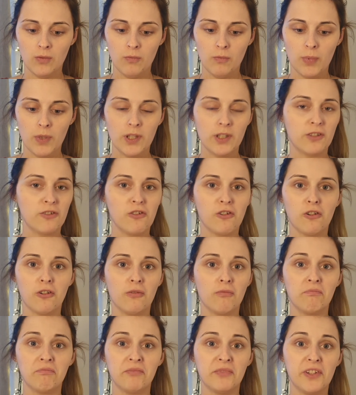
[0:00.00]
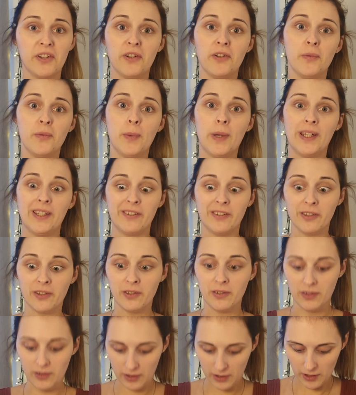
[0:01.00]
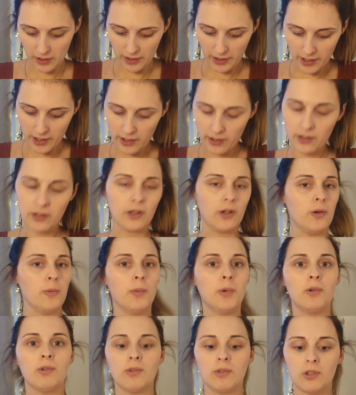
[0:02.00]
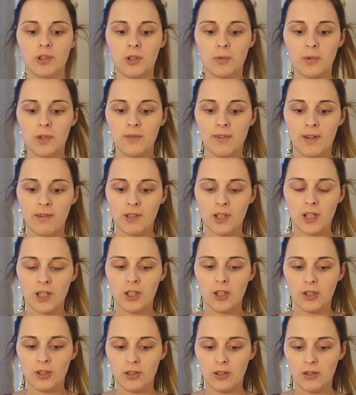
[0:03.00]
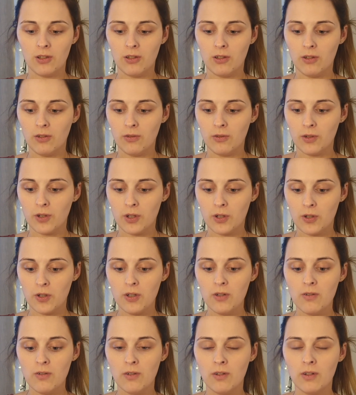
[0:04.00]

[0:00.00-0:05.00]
but it's not no bigger. So I'll put some of the foundation onto.